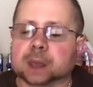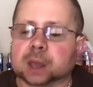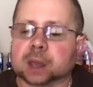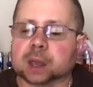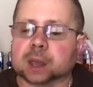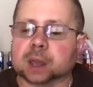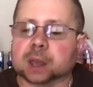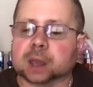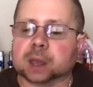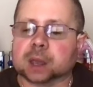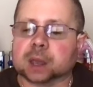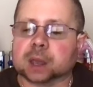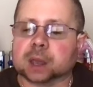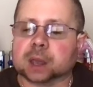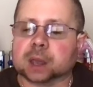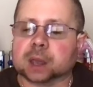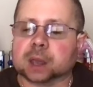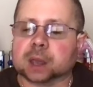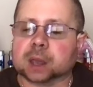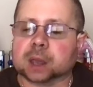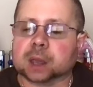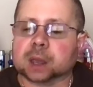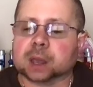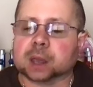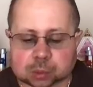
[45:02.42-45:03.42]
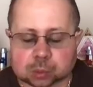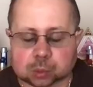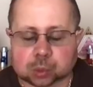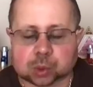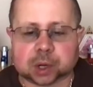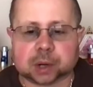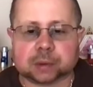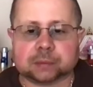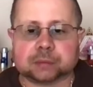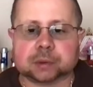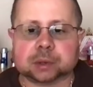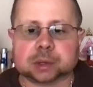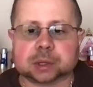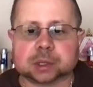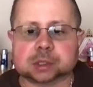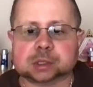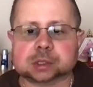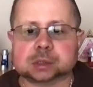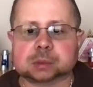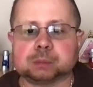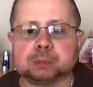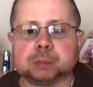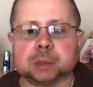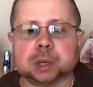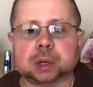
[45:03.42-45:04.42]
And so whatever this
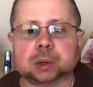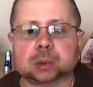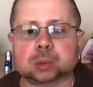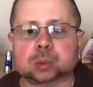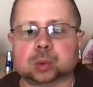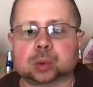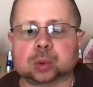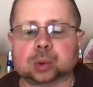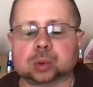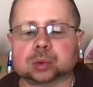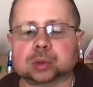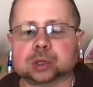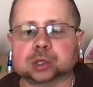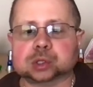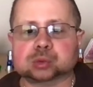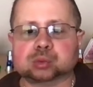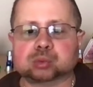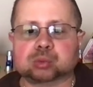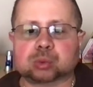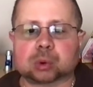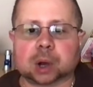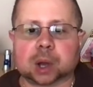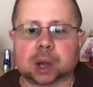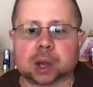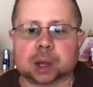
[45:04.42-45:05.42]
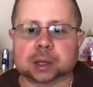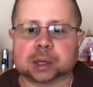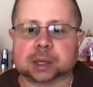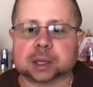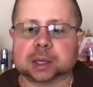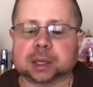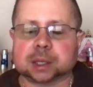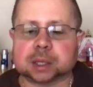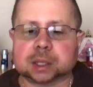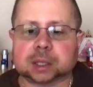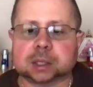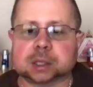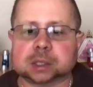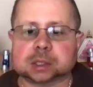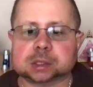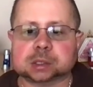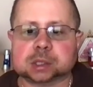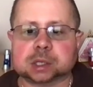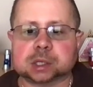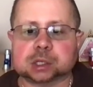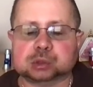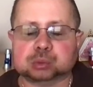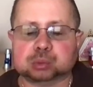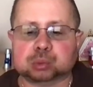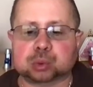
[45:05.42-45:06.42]
mineral, this rock
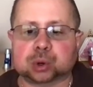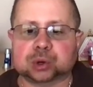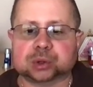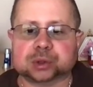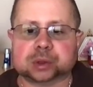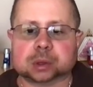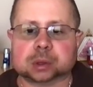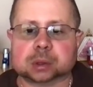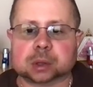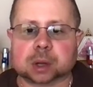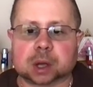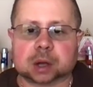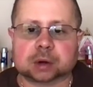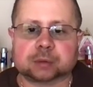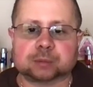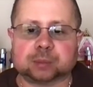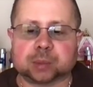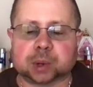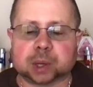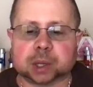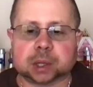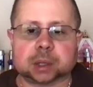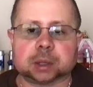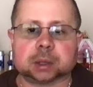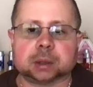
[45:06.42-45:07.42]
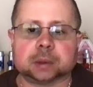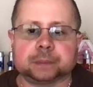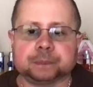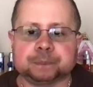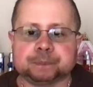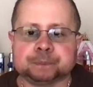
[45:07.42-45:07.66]
is worth a lot of money.